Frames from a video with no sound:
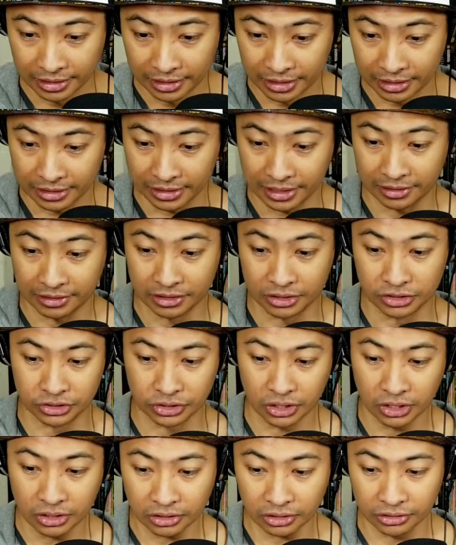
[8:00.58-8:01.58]
Yeah, the
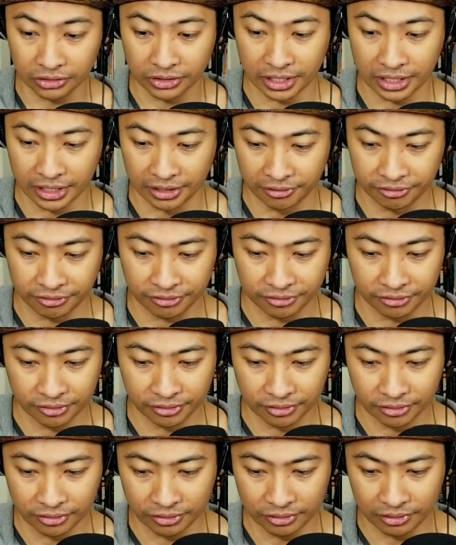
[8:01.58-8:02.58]
jungle knife,
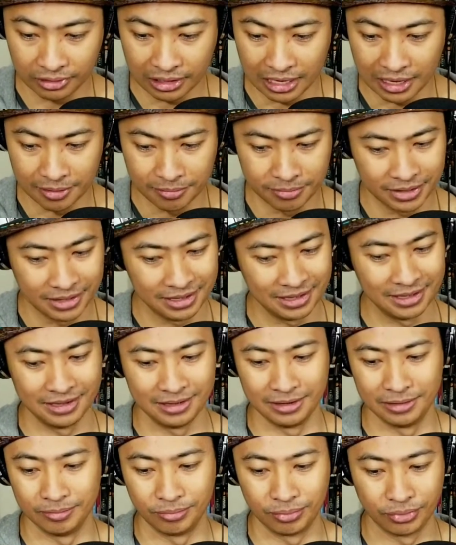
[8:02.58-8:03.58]
I
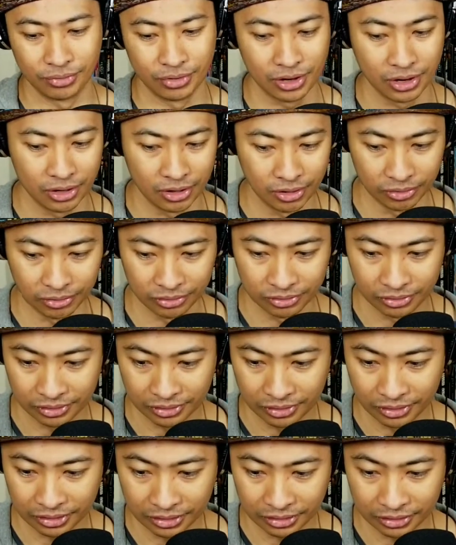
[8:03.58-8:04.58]
mean, bro,
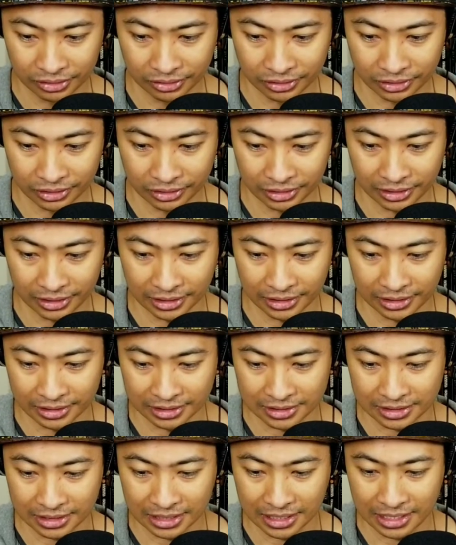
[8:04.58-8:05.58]

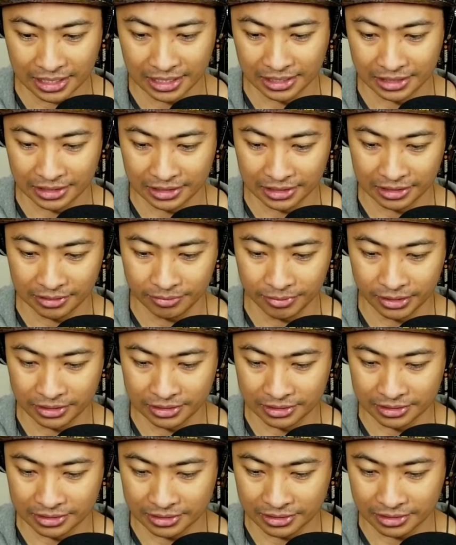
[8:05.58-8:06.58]
it's got, let me
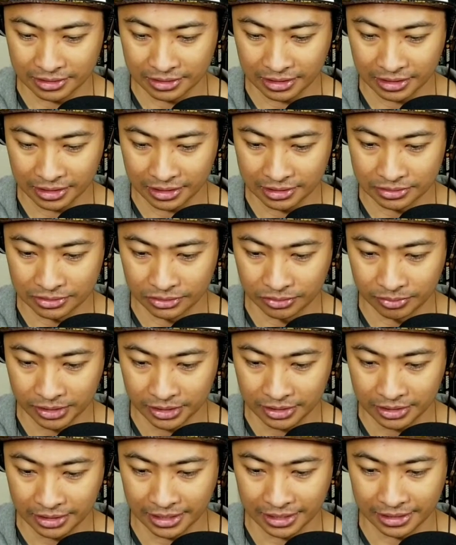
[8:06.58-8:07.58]
just, can I zoom
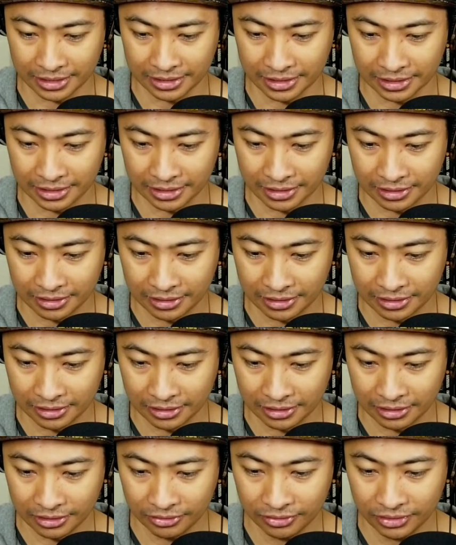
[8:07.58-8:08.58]
in? Yeah, I can.
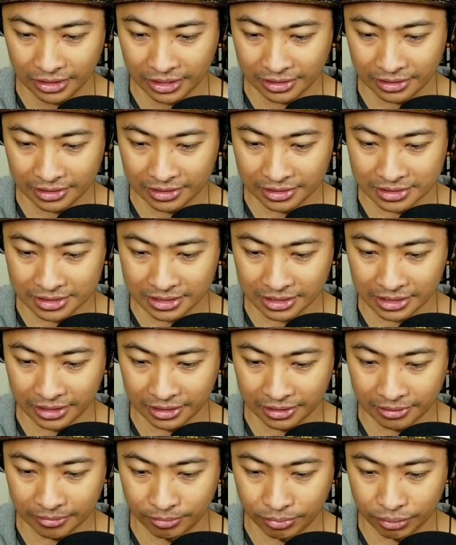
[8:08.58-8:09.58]
You got this
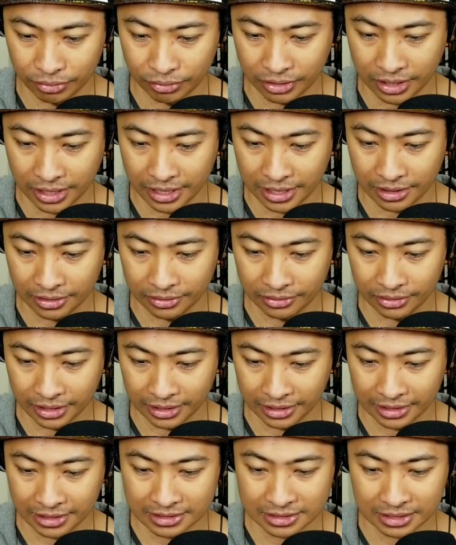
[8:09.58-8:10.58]
like brown, I
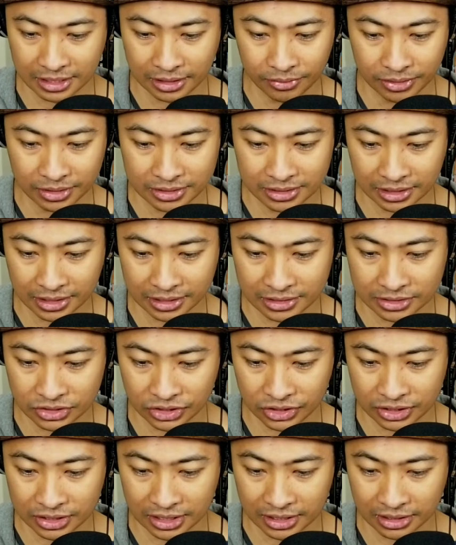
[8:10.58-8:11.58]
guess, I want to say that's
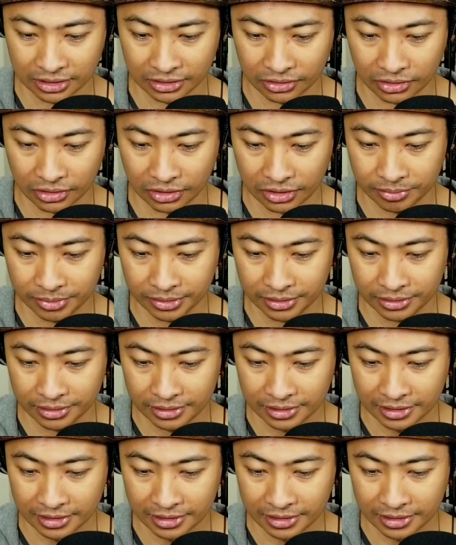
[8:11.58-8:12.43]
G ten and carbon.